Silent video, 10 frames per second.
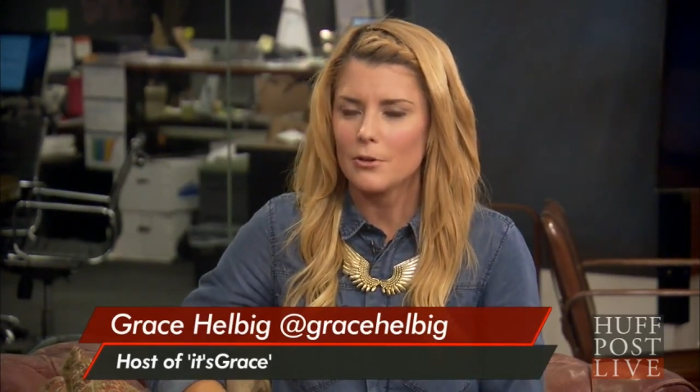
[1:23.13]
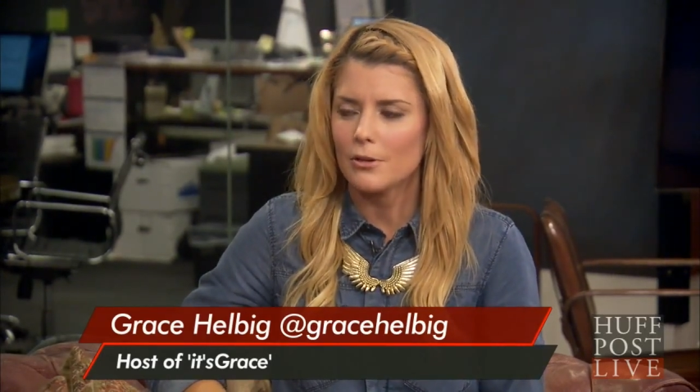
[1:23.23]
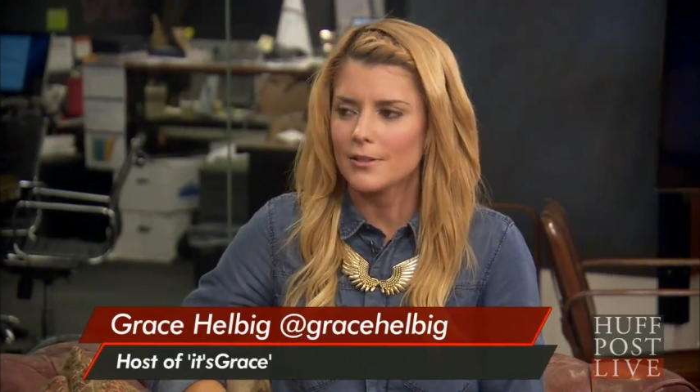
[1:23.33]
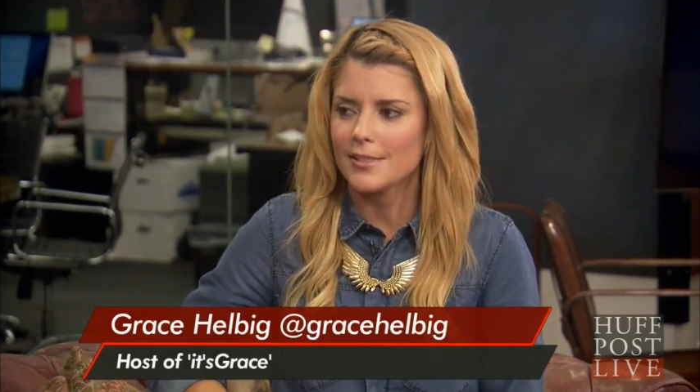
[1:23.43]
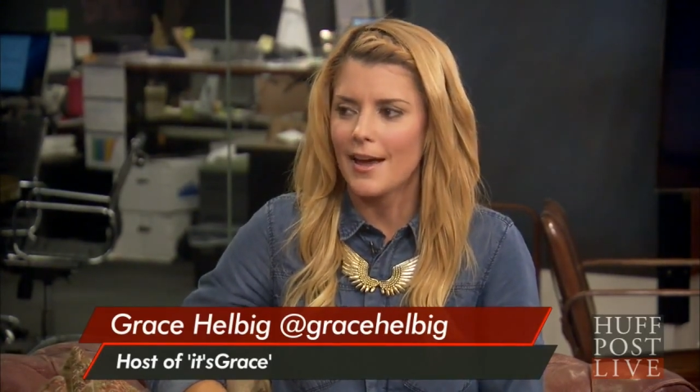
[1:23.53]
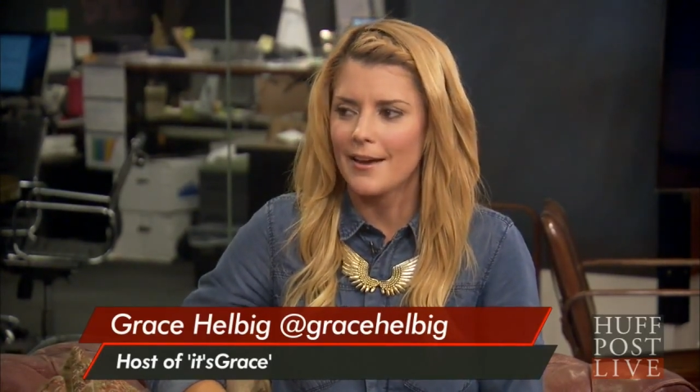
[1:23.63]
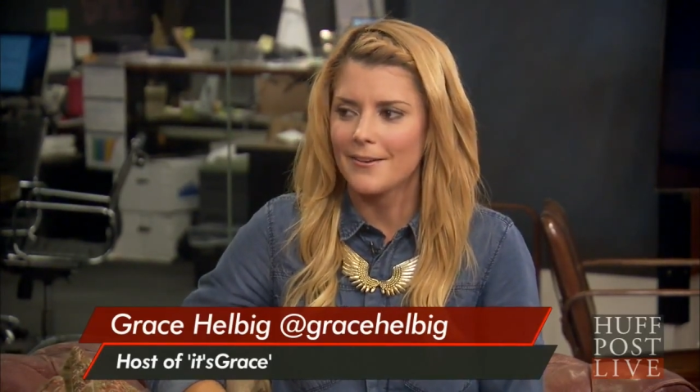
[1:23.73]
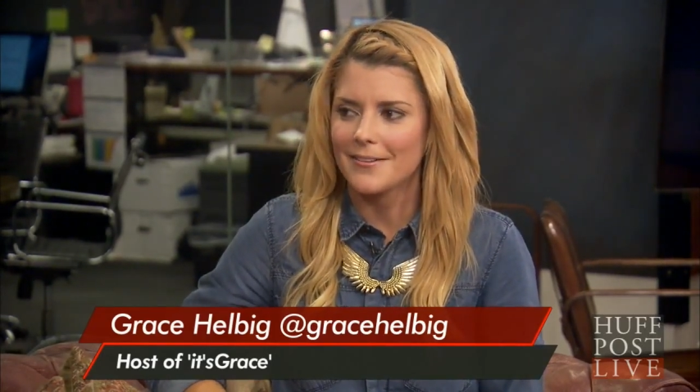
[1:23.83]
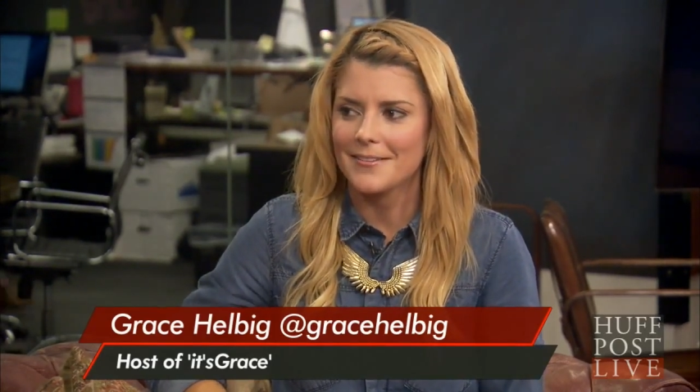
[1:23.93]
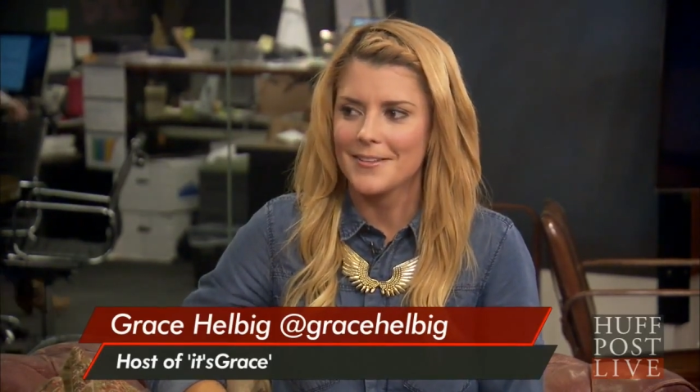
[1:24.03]
You look
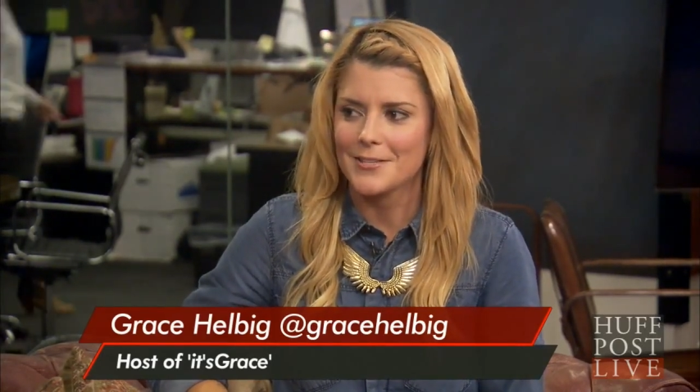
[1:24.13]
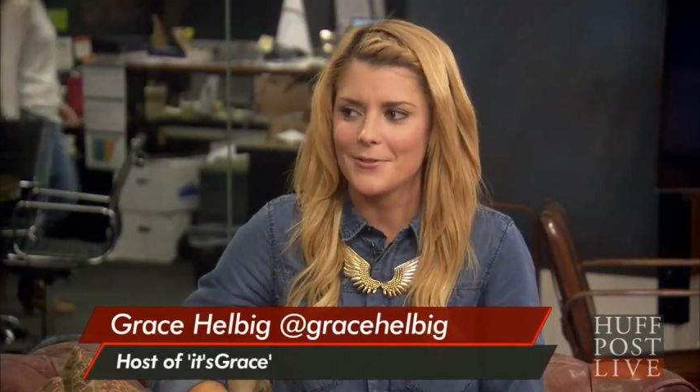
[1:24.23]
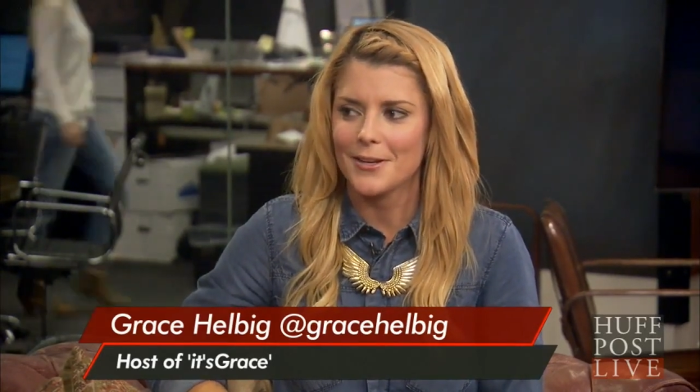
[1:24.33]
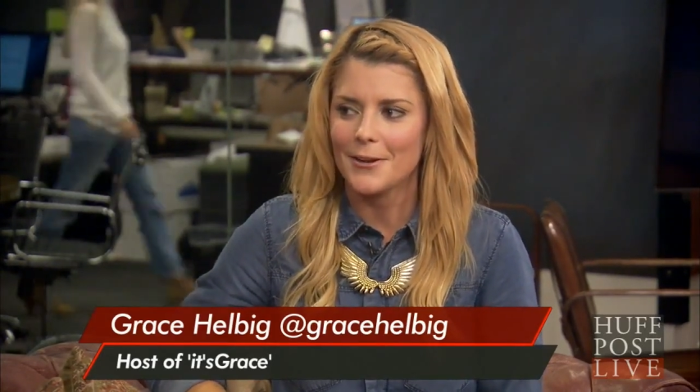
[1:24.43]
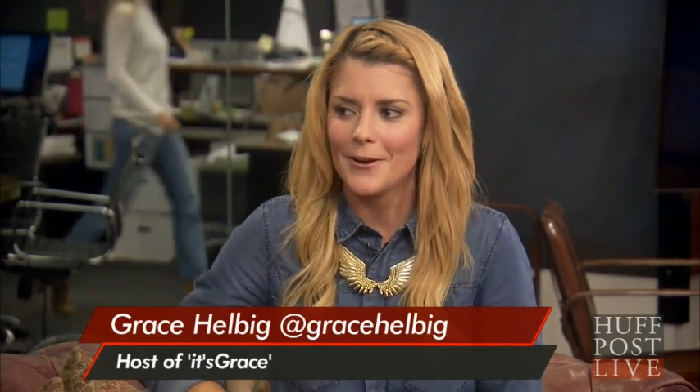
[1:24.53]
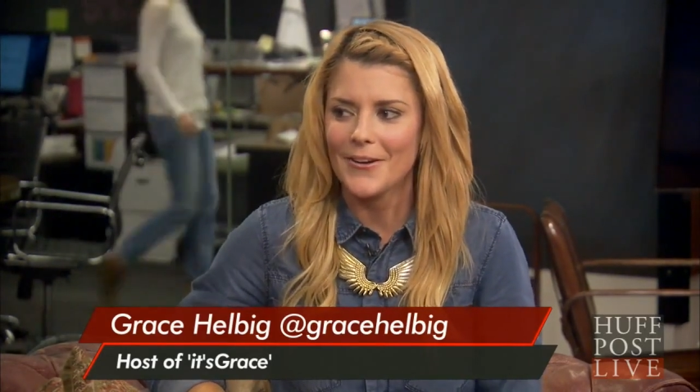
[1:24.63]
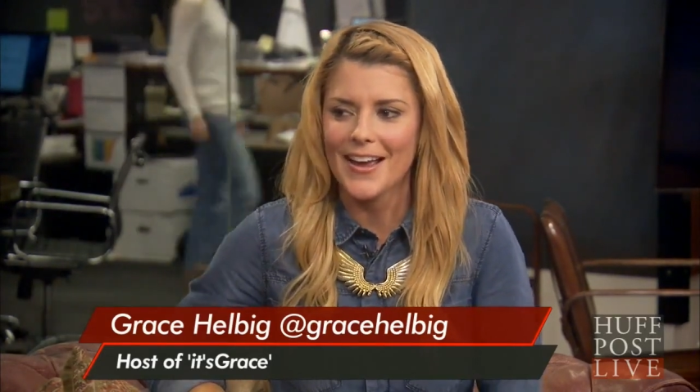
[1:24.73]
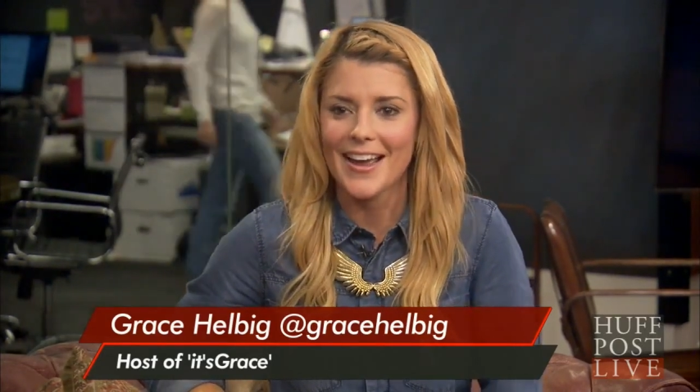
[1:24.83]
tired in this video.